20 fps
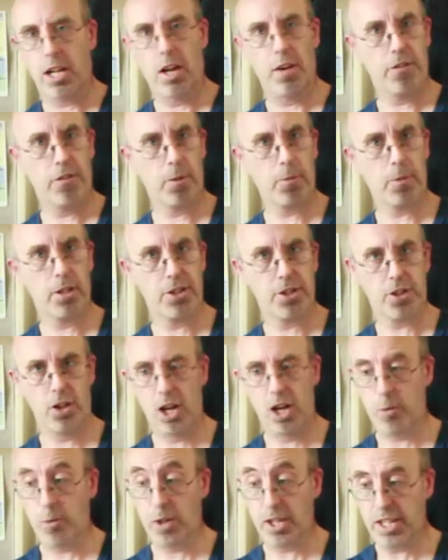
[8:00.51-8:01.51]
I filmed this
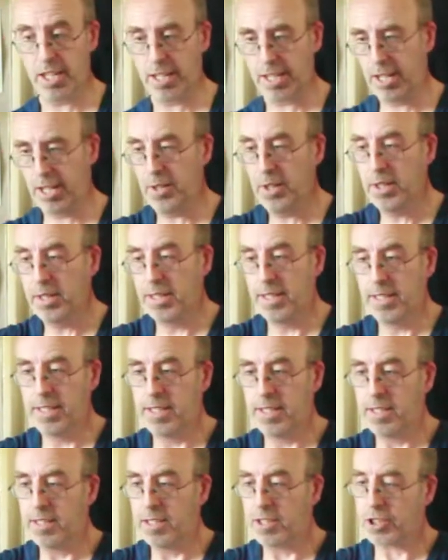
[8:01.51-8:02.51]
like a week ago.
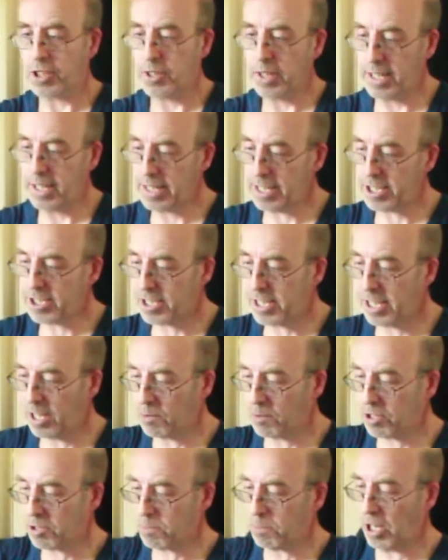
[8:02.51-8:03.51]
So yeah, this is the
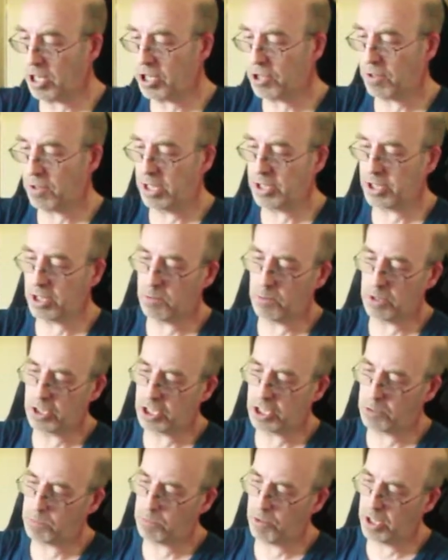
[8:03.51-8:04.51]
old Space Ranger,
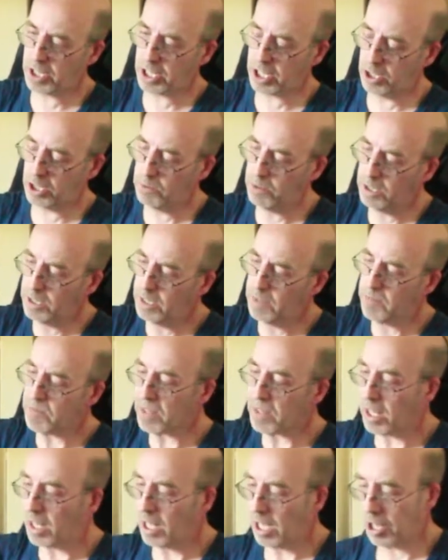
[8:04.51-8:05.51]
which is pretty cool.
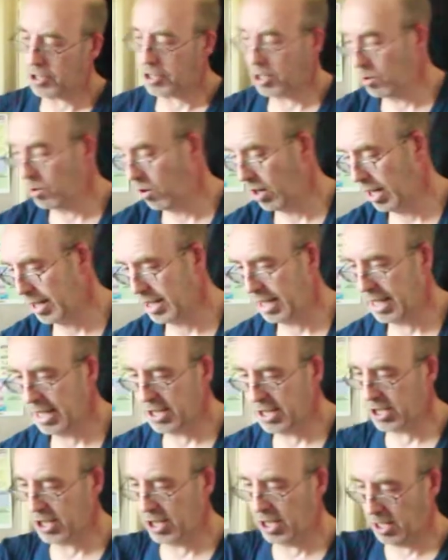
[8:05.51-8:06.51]
I do like
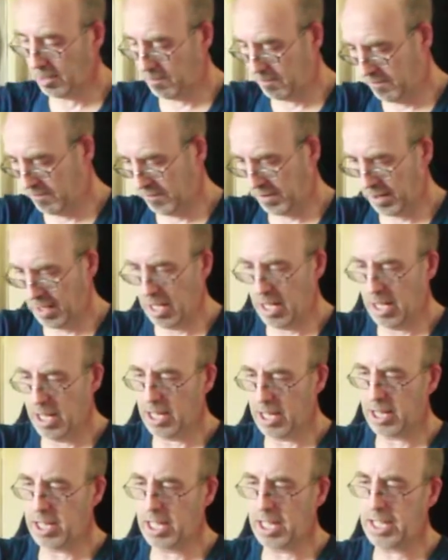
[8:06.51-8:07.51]
his
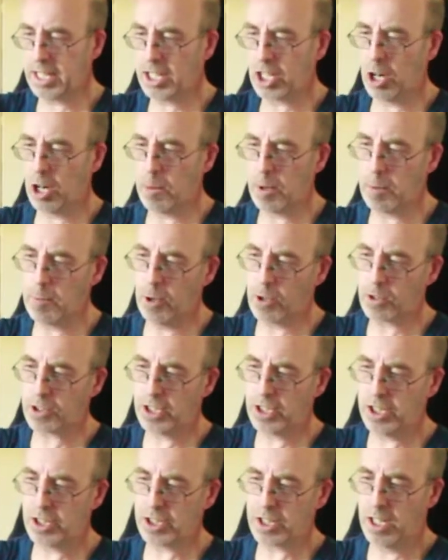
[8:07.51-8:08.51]
the copy
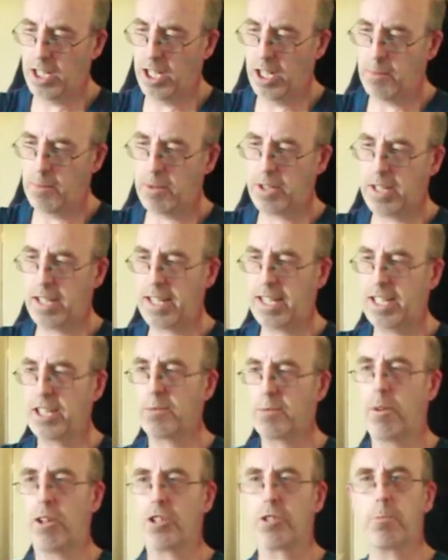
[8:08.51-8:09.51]
boxes. Yeah,
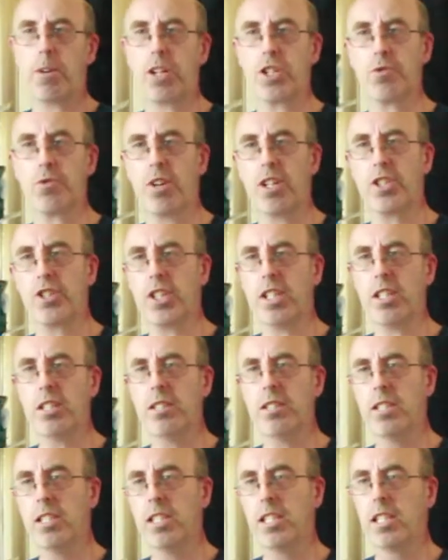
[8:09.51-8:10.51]
there's my Space Ranger.
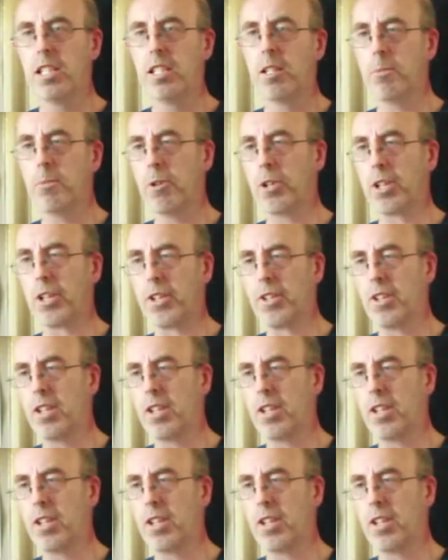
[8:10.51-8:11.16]
Pretty good.